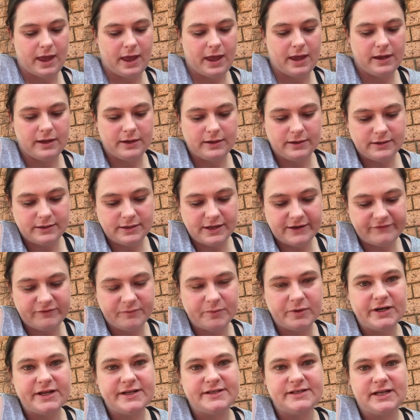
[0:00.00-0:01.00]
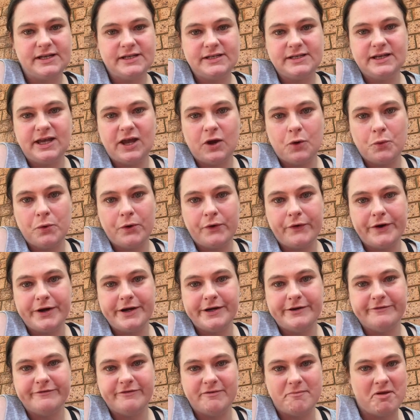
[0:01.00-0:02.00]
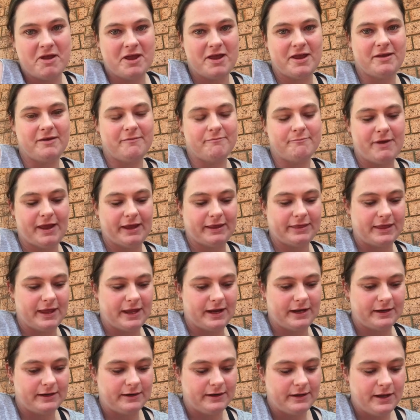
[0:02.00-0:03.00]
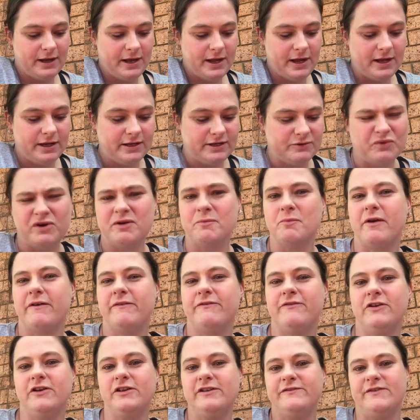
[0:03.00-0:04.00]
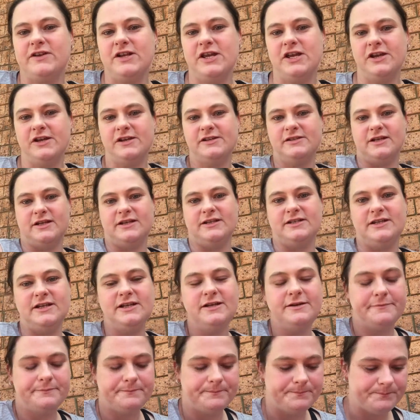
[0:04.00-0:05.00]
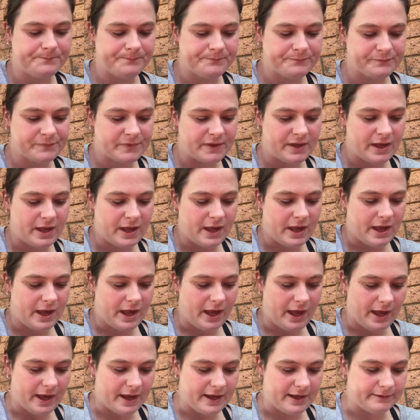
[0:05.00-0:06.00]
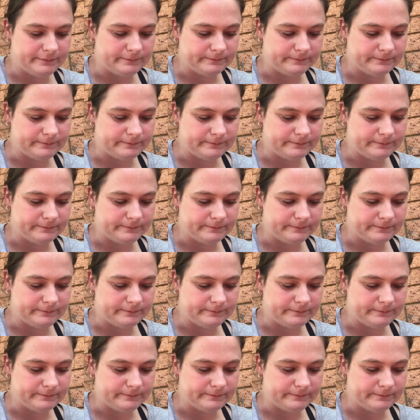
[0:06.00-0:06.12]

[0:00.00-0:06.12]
And everybody started to get worried for me back then. It's one of my first videos I did. I